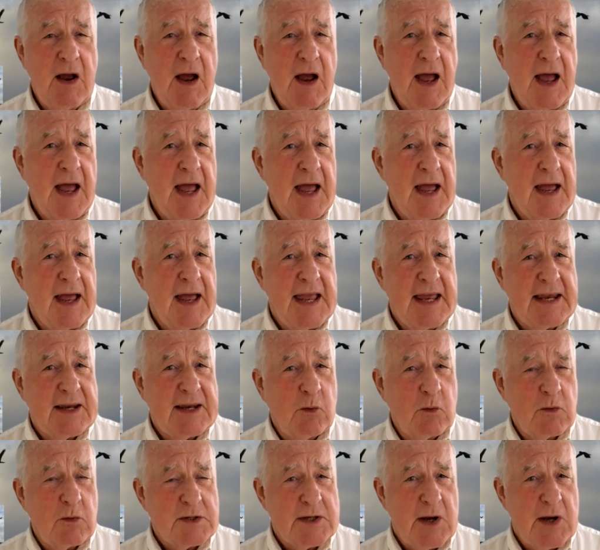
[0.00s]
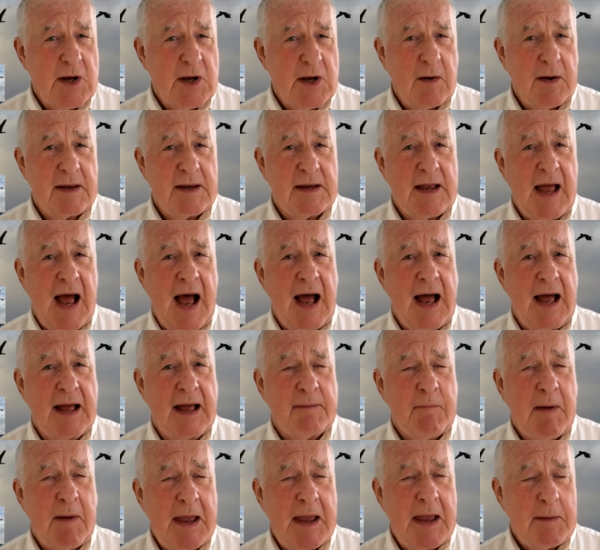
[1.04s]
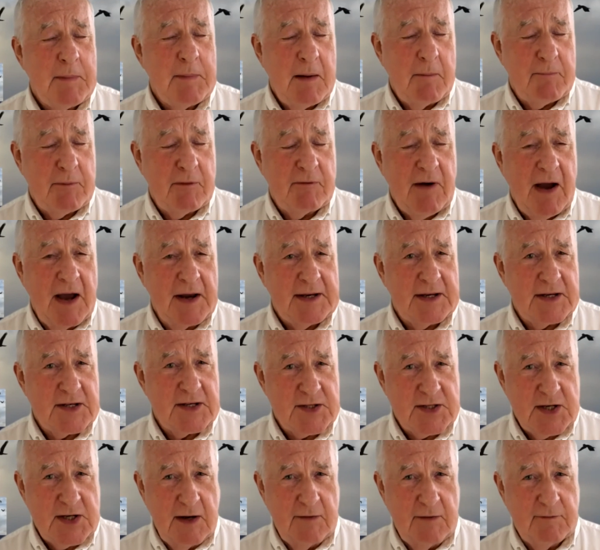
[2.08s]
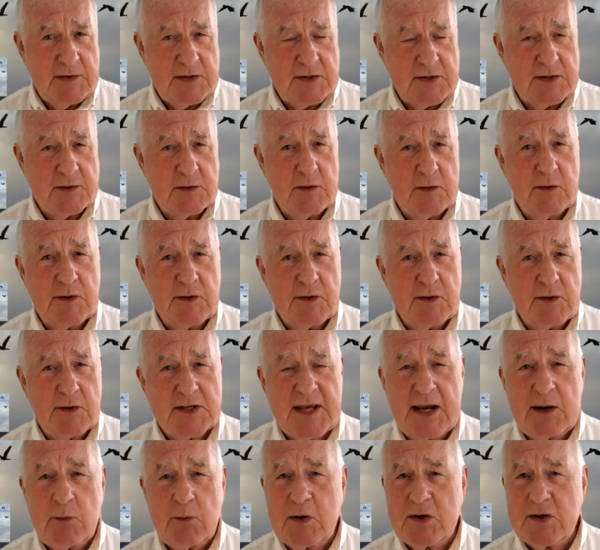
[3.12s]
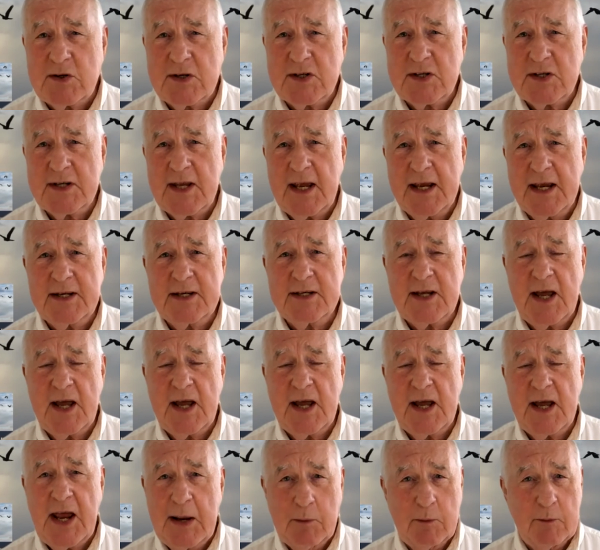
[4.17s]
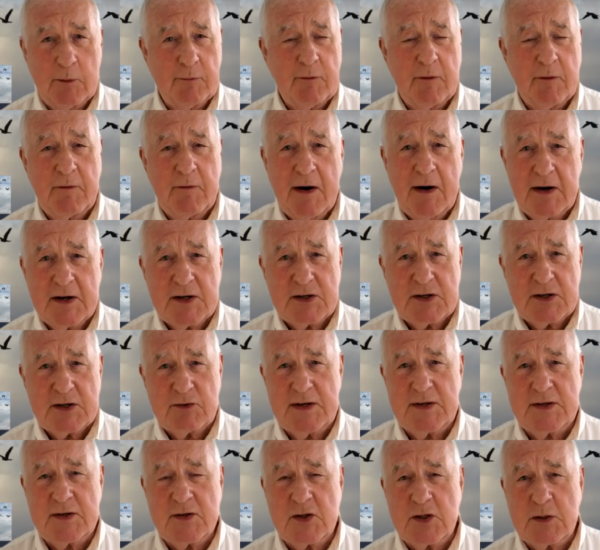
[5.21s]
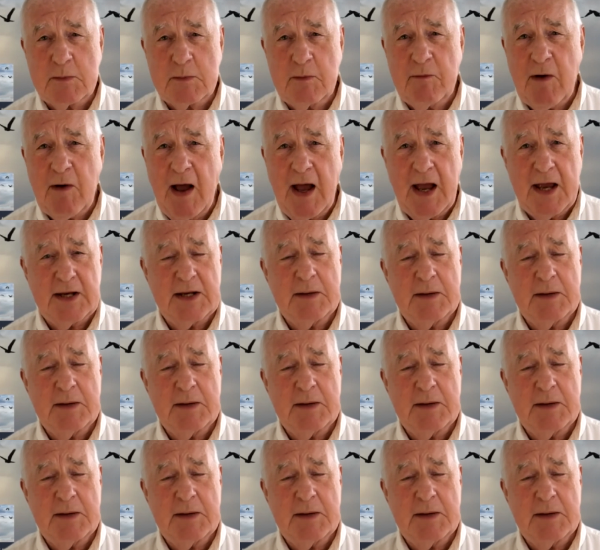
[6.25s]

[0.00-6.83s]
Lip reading: it also may be providing a service to the state which the state is unable for various reasons to provide.